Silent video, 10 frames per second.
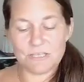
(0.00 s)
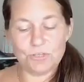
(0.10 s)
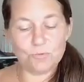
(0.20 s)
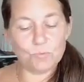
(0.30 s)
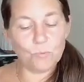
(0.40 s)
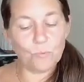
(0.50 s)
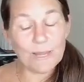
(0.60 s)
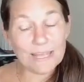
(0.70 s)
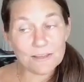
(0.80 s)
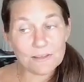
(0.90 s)
You
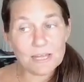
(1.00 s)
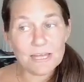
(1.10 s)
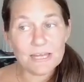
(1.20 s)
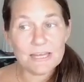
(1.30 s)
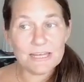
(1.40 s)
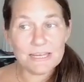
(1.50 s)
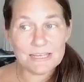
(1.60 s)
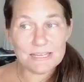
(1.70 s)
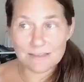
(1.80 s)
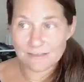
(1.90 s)
will
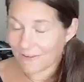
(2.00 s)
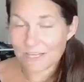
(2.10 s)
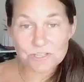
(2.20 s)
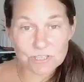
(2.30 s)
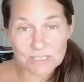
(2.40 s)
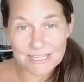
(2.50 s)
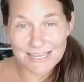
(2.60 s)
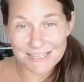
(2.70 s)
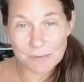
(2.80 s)
eventually hit